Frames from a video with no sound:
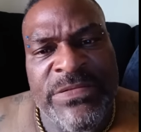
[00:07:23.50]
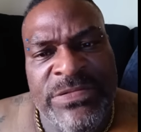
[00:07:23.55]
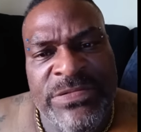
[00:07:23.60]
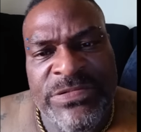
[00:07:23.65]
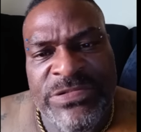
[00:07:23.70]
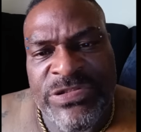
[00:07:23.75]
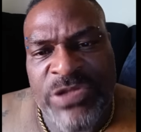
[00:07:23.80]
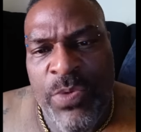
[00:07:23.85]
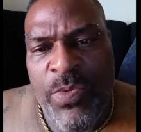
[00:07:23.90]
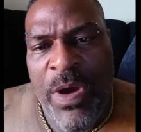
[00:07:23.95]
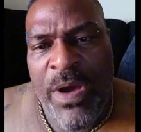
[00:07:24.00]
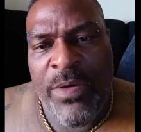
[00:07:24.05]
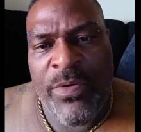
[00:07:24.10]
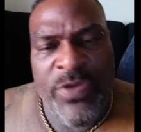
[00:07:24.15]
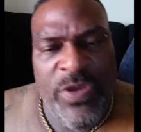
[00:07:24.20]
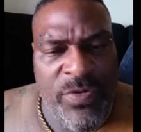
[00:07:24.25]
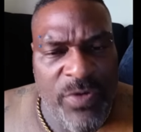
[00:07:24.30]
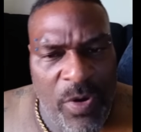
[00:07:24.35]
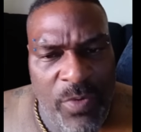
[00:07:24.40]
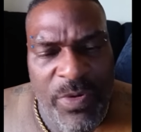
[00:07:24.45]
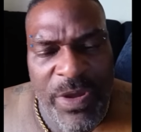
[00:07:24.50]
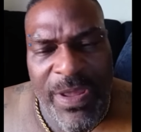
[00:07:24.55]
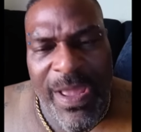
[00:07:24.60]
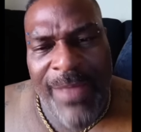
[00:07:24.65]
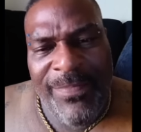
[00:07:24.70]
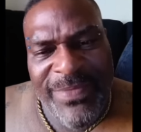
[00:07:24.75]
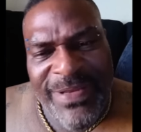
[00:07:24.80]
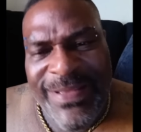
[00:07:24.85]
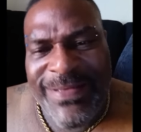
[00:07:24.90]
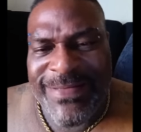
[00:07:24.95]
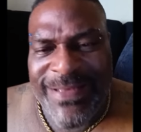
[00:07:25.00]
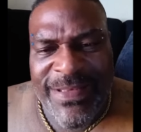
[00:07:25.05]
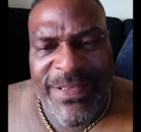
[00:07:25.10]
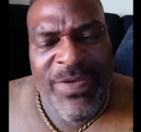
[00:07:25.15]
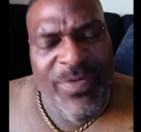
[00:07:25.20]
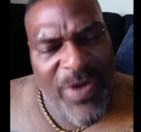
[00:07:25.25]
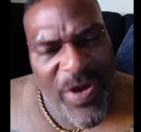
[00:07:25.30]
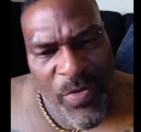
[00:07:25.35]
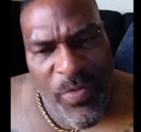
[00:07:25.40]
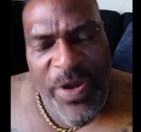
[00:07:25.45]
So, you know,
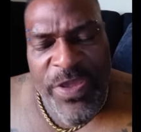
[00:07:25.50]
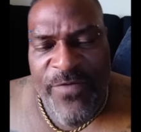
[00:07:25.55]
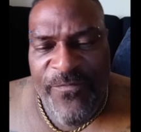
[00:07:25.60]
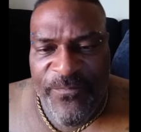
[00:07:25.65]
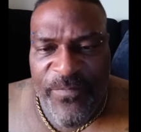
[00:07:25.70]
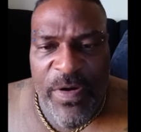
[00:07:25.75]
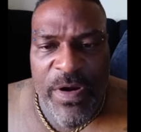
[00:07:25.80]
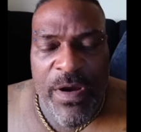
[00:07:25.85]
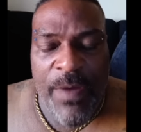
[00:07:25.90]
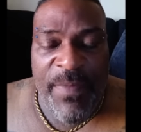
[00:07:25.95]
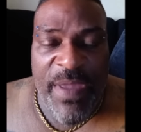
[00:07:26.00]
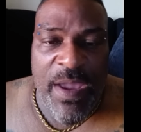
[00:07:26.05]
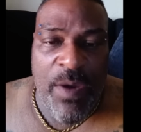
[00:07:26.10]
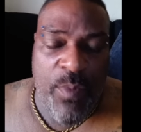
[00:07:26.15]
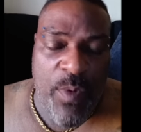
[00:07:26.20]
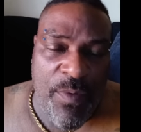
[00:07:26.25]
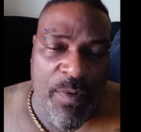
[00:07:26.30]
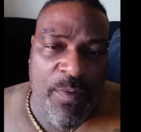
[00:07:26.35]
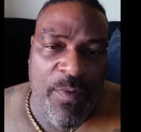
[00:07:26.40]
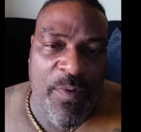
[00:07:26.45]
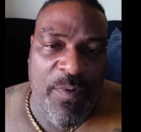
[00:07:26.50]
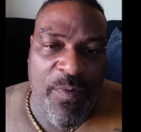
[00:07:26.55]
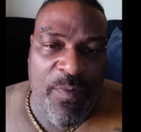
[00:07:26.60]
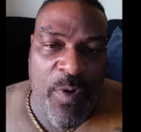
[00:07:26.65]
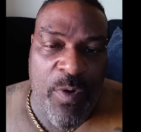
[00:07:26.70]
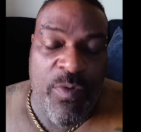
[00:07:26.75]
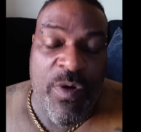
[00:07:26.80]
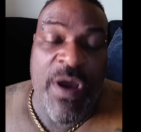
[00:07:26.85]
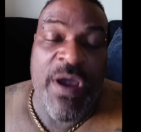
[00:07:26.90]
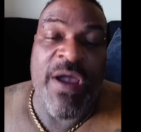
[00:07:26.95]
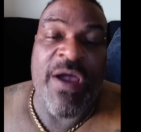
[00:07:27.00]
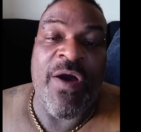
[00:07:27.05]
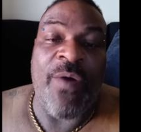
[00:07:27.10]
where you from, man? Woo, woo, woo, woo.